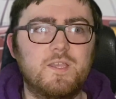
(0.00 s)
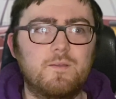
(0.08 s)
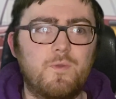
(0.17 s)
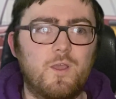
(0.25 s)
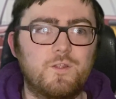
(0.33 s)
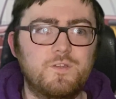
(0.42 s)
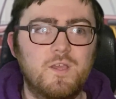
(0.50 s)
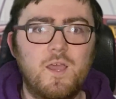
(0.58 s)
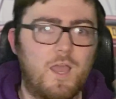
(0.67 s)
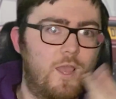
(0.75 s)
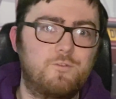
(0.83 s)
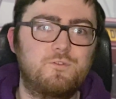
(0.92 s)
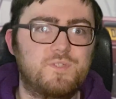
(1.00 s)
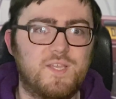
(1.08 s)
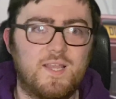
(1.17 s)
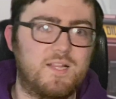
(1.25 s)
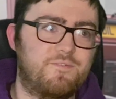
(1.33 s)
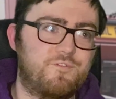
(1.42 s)
about how to
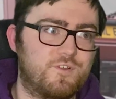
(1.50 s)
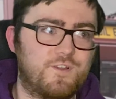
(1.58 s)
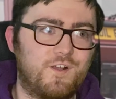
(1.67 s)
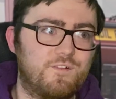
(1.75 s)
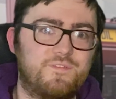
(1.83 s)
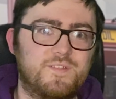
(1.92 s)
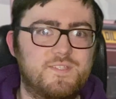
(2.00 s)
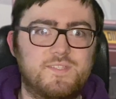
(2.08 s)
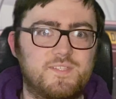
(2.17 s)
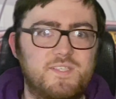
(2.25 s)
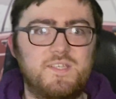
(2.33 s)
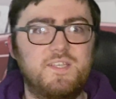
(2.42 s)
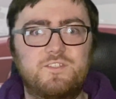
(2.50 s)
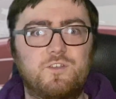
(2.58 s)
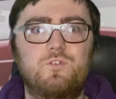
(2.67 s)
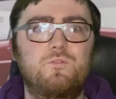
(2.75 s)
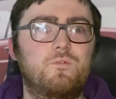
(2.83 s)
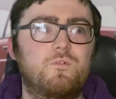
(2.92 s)
tell if your Golf is
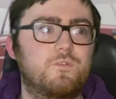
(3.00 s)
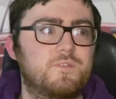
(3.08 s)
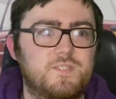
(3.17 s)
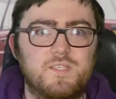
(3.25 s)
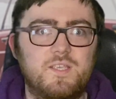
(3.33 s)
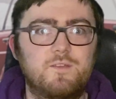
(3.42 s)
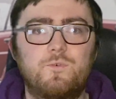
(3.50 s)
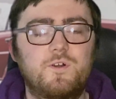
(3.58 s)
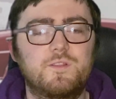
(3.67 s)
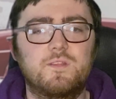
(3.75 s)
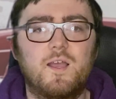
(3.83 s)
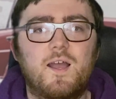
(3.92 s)
CE2 or CE1,